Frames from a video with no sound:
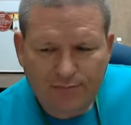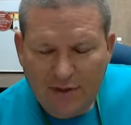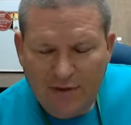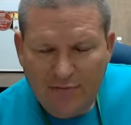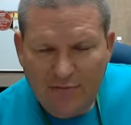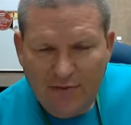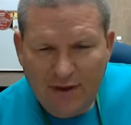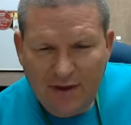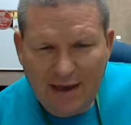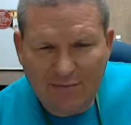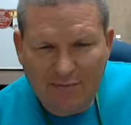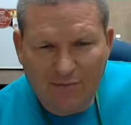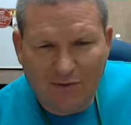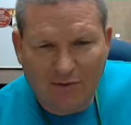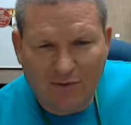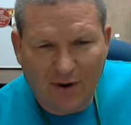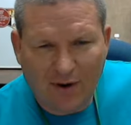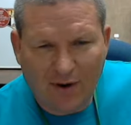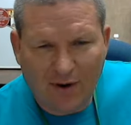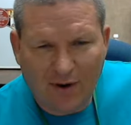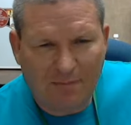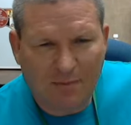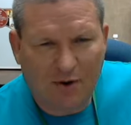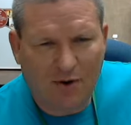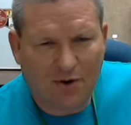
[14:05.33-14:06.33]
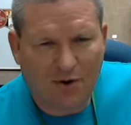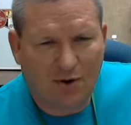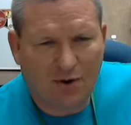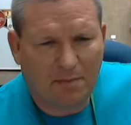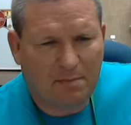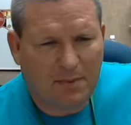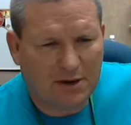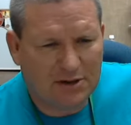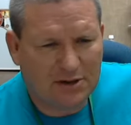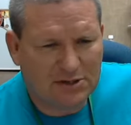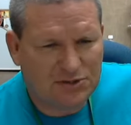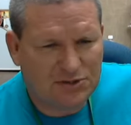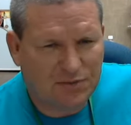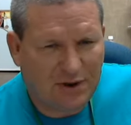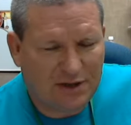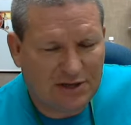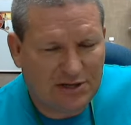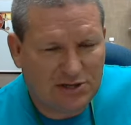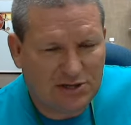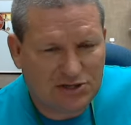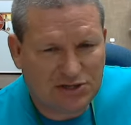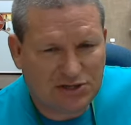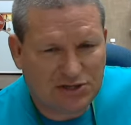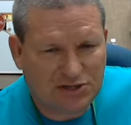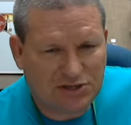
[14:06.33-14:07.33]
If you have grammar,
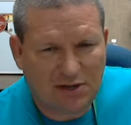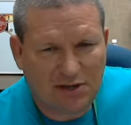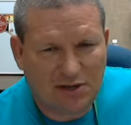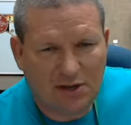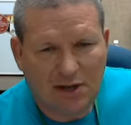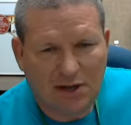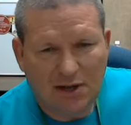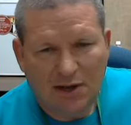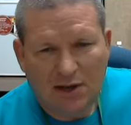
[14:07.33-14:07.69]
punctuation,